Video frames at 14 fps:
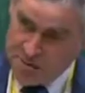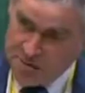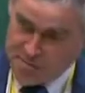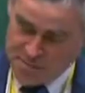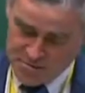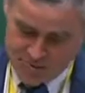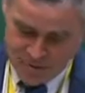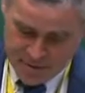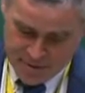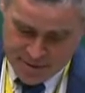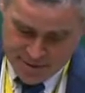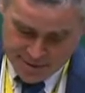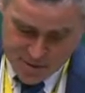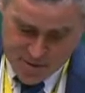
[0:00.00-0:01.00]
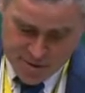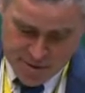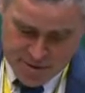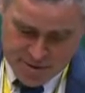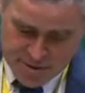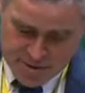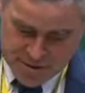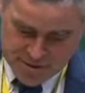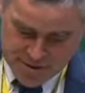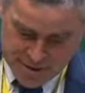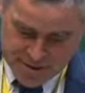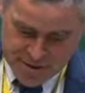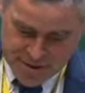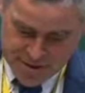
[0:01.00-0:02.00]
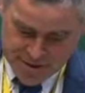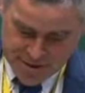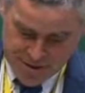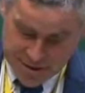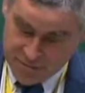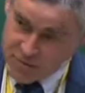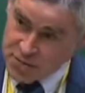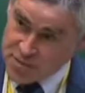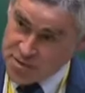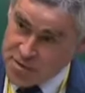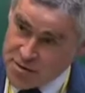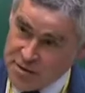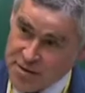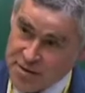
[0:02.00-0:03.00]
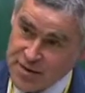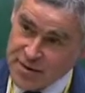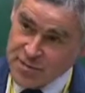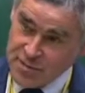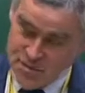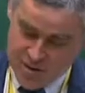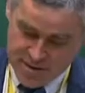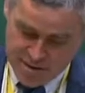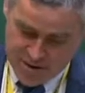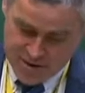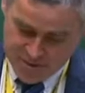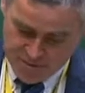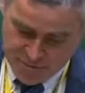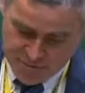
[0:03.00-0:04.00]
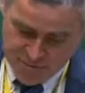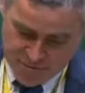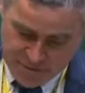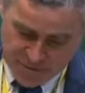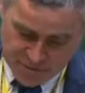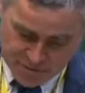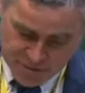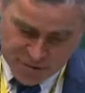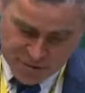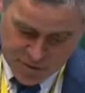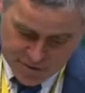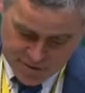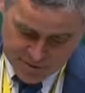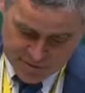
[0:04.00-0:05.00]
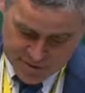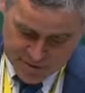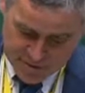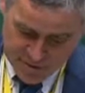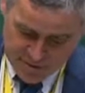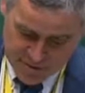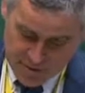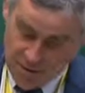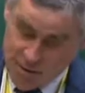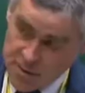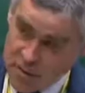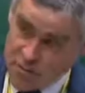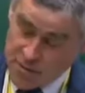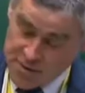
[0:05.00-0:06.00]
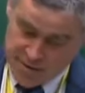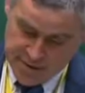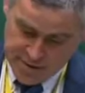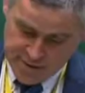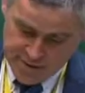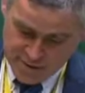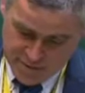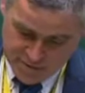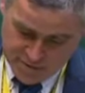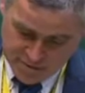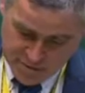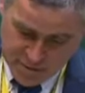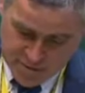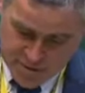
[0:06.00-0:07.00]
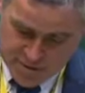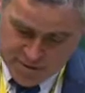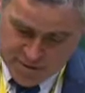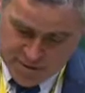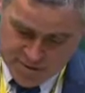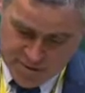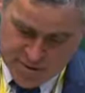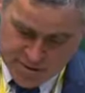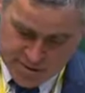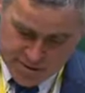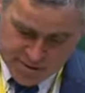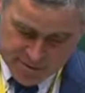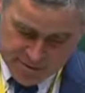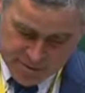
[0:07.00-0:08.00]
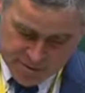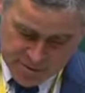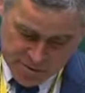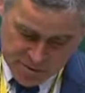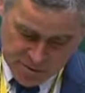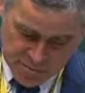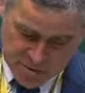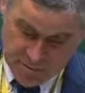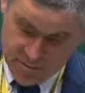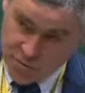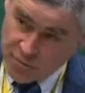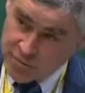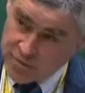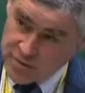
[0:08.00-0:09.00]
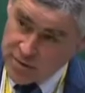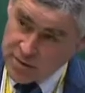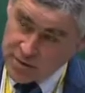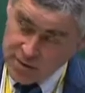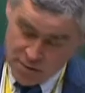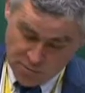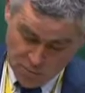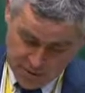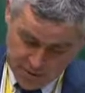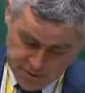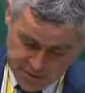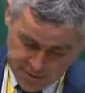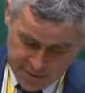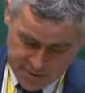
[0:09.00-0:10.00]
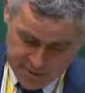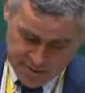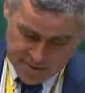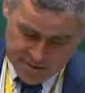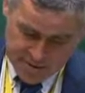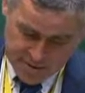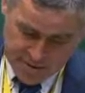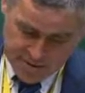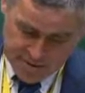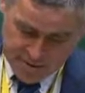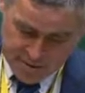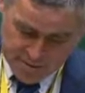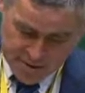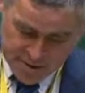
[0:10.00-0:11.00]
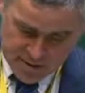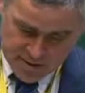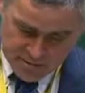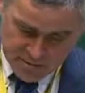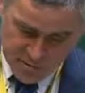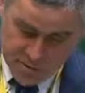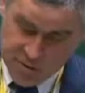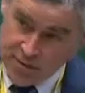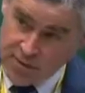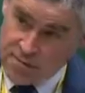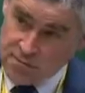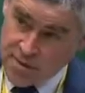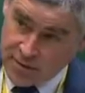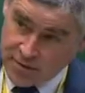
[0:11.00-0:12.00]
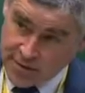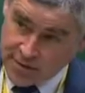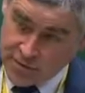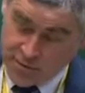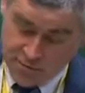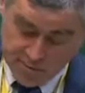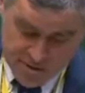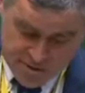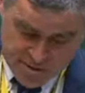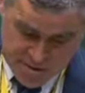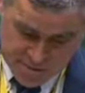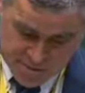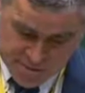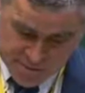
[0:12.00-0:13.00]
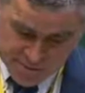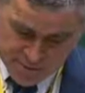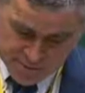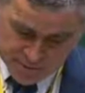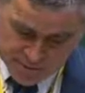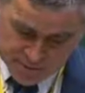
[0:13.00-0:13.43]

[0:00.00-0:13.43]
people, their choices, their rights and their future, once again we have a tale of two governments. One here that refuses to give 16 to 18-year-olds the vote, and one here that is trying to suppress voting the electoral register bill.